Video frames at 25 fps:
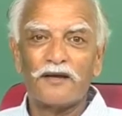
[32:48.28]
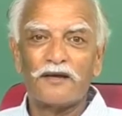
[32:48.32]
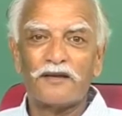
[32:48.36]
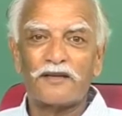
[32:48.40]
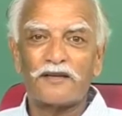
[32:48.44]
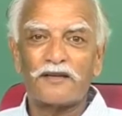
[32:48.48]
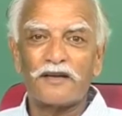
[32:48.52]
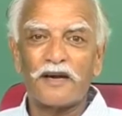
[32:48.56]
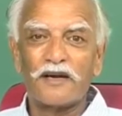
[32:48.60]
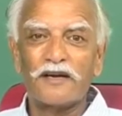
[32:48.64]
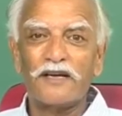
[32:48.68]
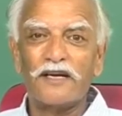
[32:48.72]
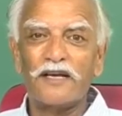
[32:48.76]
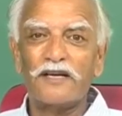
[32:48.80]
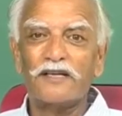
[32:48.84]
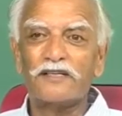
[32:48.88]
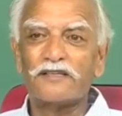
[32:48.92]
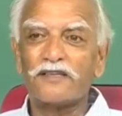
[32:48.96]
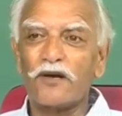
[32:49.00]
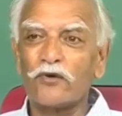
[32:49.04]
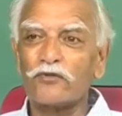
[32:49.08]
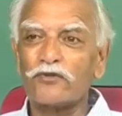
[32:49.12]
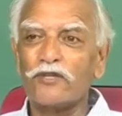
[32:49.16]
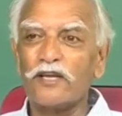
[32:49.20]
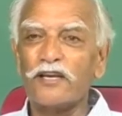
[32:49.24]
studied
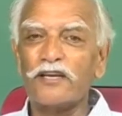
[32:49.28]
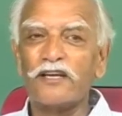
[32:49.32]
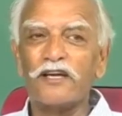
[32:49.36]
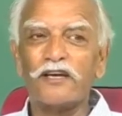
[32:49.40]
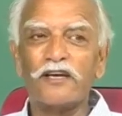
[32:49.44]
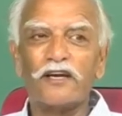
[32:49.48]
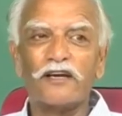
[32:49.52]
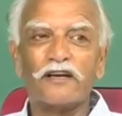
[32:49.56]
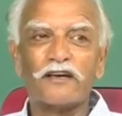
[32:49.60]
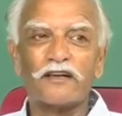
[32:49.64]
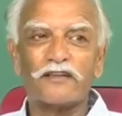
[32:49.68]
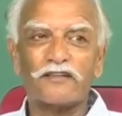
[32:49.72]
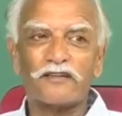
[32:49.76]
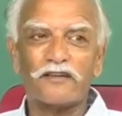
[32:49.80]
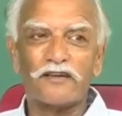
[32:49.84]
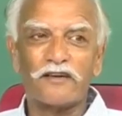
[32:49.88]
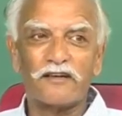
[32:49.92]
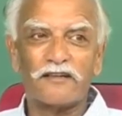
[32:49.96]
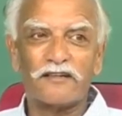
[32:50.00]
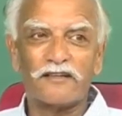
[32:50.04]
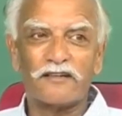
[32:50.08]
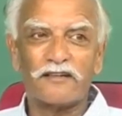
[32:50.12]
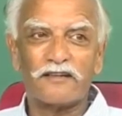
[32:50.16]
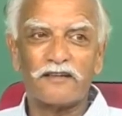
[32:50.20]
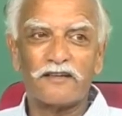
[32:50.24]
South Indian
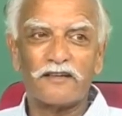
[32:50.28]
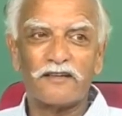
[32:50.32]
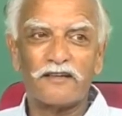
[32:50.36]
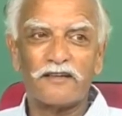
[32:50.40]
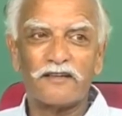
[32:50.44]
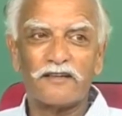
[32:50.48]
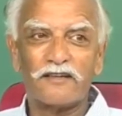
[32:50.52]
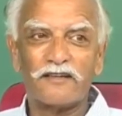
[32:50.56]
industrialists